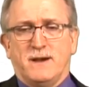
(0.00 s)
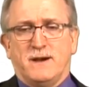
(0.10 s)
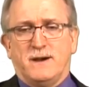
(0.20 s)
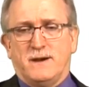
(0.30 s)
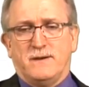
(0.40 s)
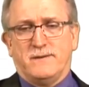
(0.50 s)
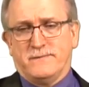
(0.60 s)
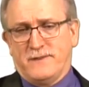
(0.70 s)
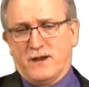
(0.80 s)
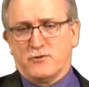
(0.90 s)

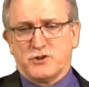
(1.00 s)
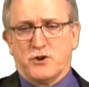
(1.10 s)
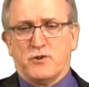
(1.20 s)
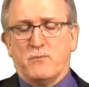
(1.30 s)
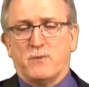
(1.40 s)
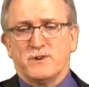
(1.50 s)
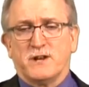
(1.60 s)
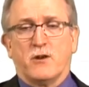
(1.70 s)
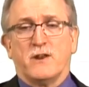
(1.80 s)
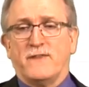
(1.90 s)
I'll show you
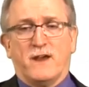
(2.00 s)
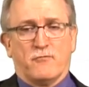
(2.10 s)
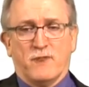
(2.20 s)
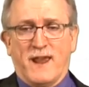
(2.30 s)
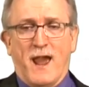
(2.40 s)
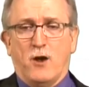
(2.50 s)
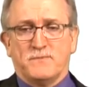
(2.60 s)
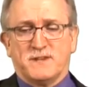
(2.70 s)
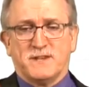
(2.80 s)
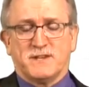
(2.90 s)
momentarily that really
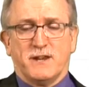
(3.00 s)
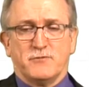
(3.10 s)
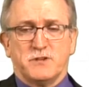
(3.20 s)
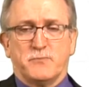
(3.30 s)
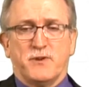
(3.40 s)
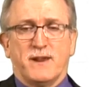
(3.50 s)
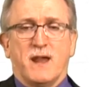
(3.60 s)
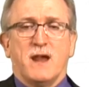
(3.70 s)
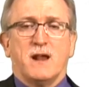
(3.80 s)
helps distinguish between